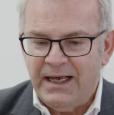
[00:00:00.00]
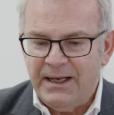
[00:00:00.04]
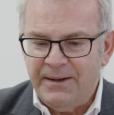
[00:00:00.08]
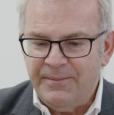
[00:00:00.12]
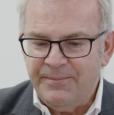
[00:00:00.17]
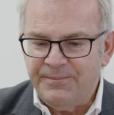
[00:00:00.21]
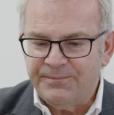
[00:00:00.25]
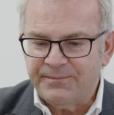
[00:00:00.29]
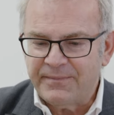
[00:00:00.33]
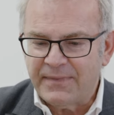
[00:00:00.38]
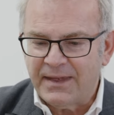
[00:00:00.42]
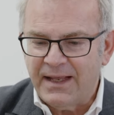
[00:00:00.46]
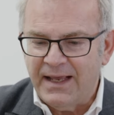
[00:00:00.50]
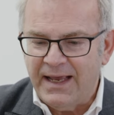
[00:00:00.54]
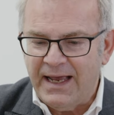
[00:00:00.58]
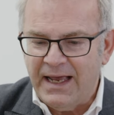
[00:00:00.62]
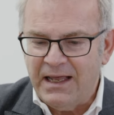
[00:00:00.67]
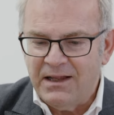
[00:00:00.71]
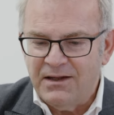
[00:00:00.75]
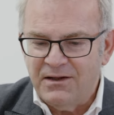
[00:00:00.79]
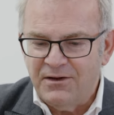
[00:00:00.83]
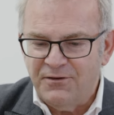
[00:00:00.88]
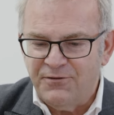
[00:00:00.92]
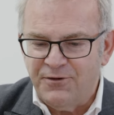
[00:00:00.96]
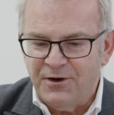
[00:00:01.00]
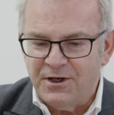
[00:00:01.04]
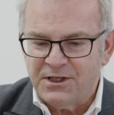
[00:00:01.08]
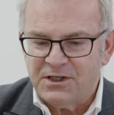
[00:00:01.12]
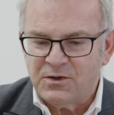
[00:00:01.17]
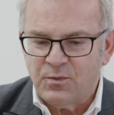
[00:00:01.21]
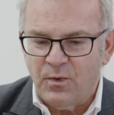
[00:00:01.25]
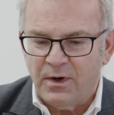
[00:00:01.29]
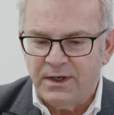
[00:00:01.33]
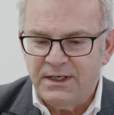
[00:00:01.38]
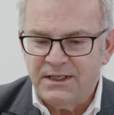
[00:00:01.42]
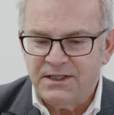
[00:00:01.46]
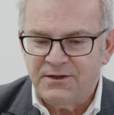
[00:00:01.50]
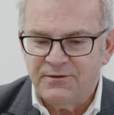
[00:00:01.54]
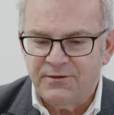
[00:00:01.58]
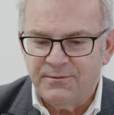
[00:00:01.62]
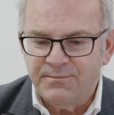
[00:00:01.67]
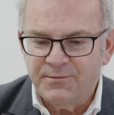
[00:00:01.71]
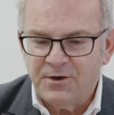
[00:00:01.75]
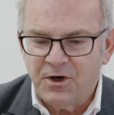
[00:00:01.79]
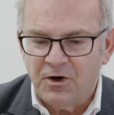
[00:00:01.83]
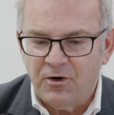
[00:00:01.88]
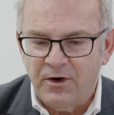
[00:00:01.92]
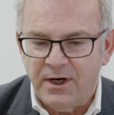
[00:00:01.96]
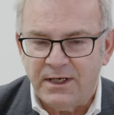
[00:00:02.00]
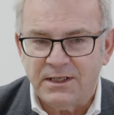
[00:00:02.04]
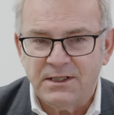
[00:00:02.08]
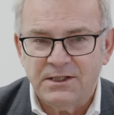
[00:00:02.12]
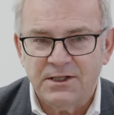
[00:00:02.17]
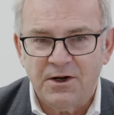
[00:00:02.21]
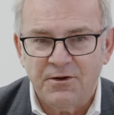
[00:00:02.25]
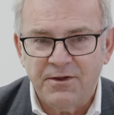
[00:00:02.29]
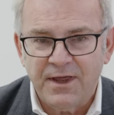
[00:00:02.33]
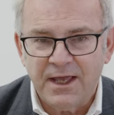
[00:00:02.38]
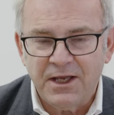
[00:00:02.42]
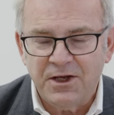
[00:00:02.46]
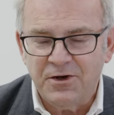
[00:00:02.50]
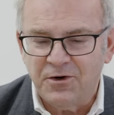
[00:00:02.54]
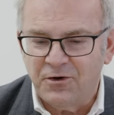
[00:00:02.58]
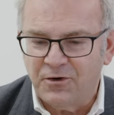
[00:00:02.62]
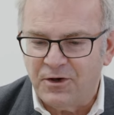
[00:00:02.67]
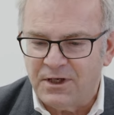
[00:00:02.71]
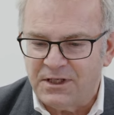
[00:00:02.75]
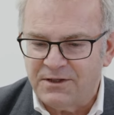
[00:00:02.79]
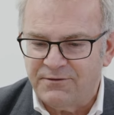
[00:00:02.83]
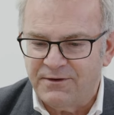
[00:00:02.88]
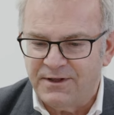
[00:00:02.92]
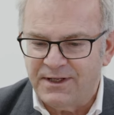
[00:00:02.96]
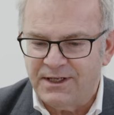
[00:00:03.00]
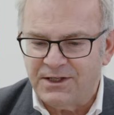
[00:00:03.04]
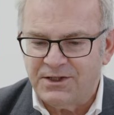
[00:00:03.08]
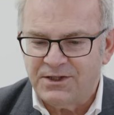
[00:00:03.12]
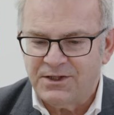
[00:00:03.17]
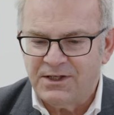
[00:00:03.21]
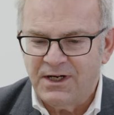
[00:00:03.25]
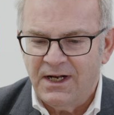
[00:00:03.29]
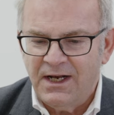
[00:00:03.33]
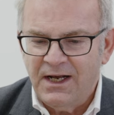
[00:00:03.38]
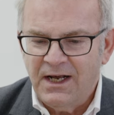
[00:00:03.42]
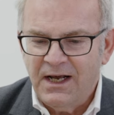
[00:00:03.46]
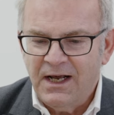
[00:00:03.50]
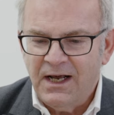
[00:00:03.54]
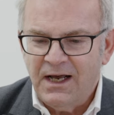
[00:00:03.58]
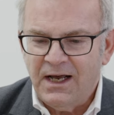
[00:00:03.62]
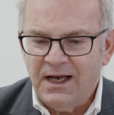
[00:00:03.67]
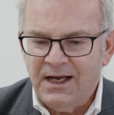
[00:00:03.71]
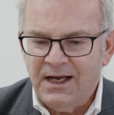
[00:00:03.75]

And the first one is from Chris. So thank you, Chris, for this.